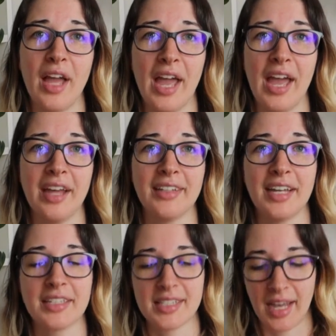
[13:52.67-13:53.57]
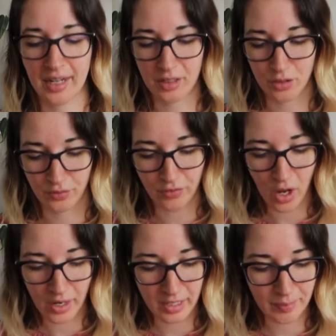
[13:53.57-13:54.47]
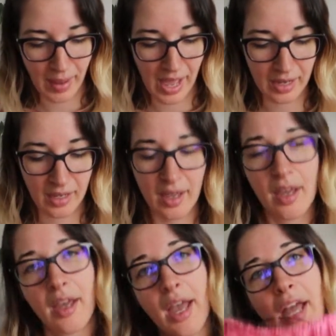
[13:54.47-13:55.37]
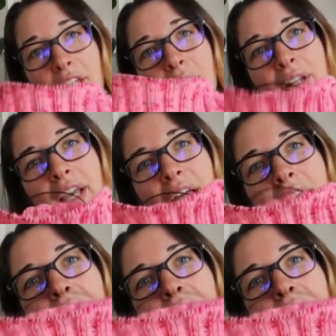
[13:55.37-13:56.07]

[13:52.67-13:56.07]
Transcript: and I decided to frog it back and do it again.